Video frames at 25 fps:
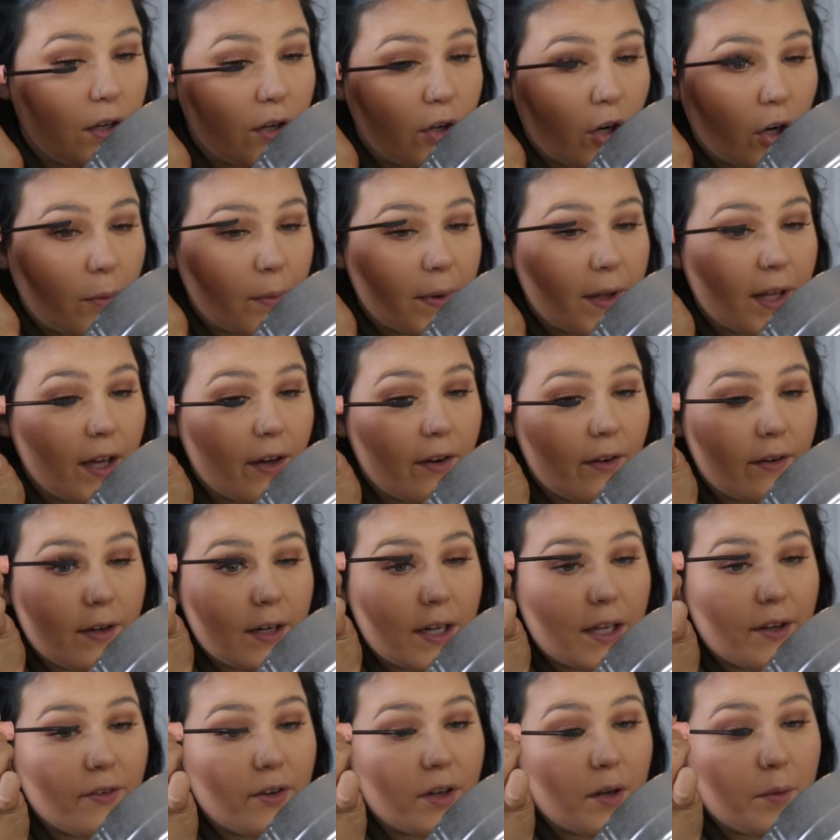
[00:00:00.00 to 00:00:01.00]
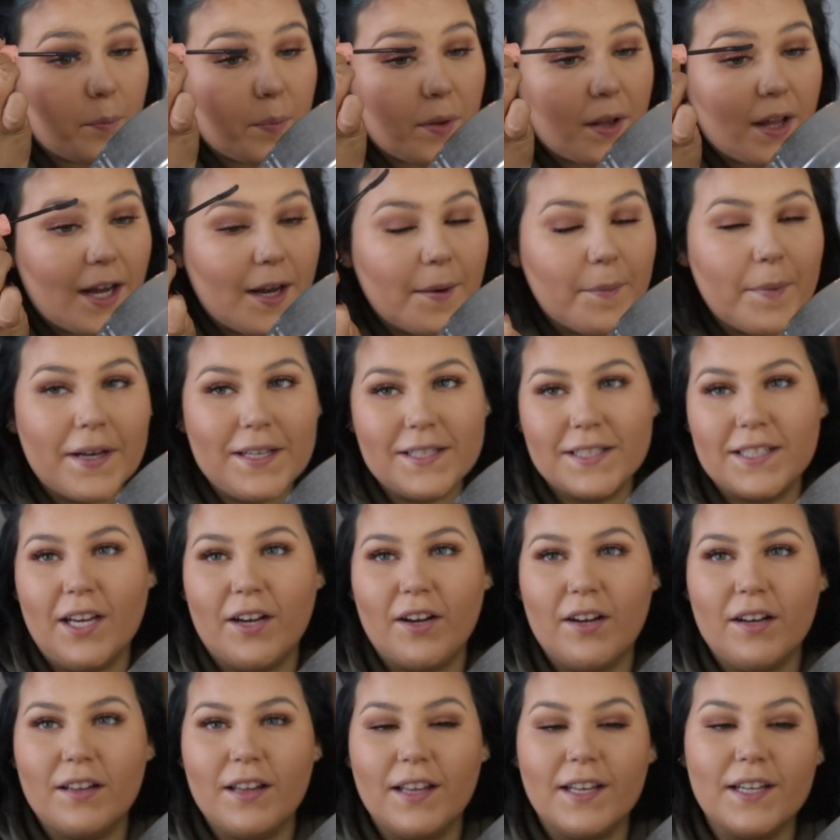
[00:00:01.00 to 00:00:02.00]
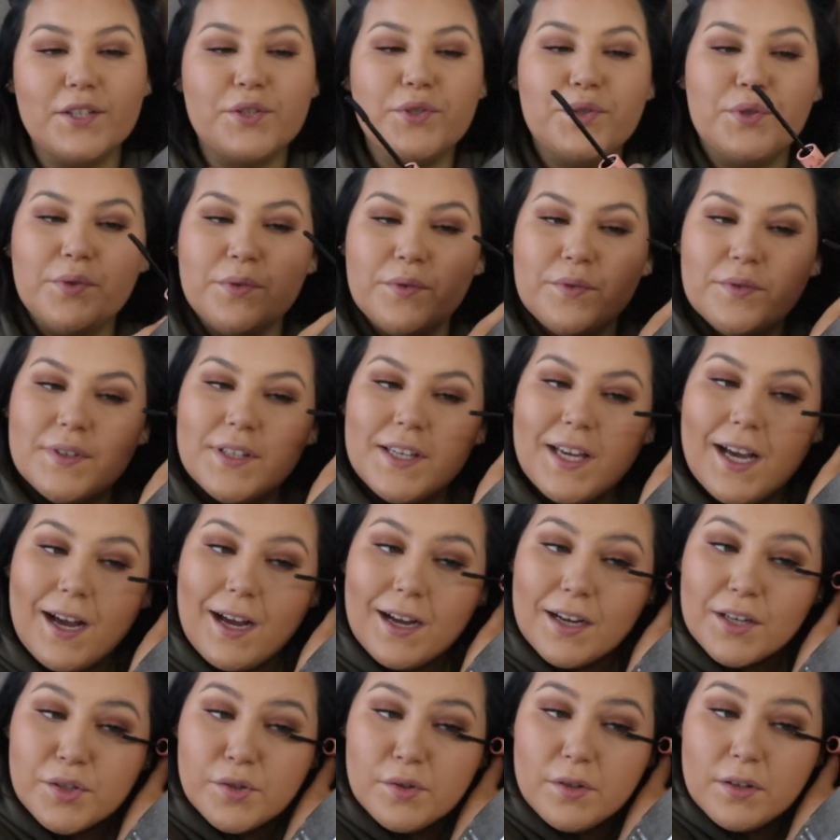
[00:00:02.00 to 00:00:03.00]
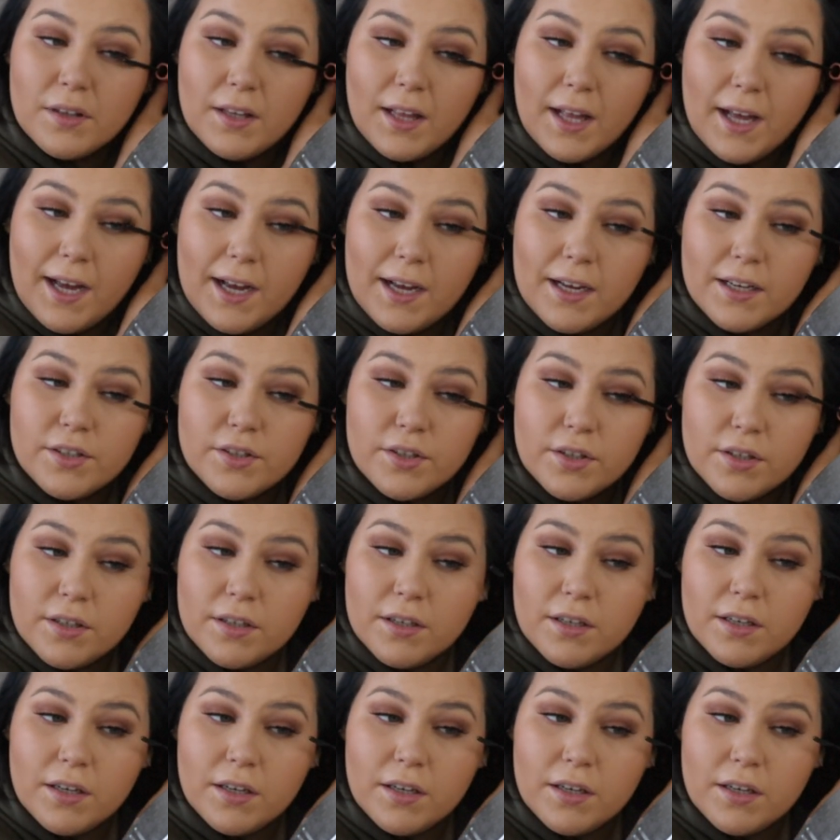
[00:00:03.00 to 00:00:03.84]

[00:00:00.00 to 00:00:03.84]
Normally I would never apply mascara like to the actual lash,